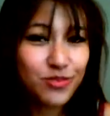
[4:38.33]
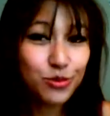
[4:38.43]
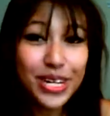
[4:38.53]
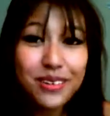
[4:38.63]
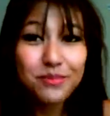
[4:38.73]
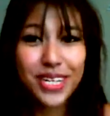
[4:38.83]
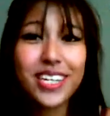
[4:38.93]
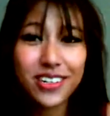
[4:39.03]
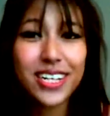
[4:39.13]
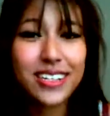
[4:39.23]
real
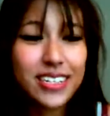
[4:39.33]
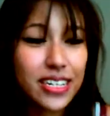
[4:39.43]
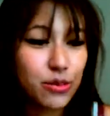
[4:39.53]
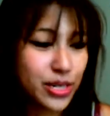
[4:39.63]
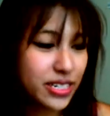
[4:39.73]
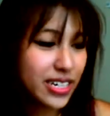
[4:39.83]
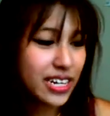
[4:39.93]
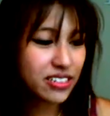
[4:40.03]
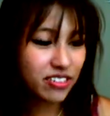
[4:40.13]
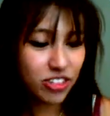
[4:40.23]
me you're gonna see, which is
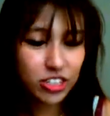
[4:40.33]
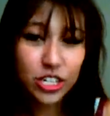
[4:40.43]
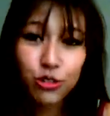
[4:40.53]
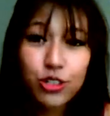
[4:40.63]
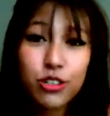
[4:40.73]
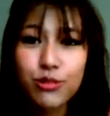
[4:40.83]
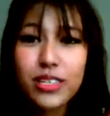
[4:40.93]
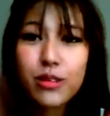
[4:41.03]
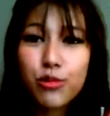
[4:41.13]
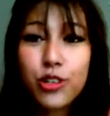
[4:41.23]
actually really crude,
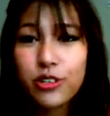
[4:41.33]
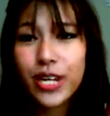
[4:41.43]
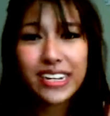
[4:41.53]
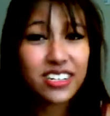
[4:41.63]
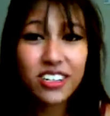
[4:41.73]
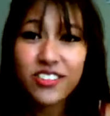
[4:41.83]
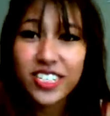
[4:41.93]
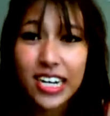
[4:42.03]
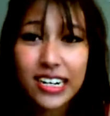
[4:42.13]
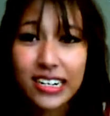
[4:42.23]
really rude, and a
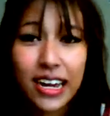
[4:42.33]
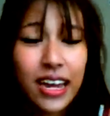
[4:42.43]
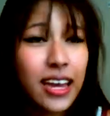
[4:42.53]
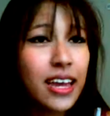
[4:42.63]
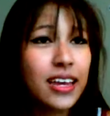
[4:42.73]
silver tongue.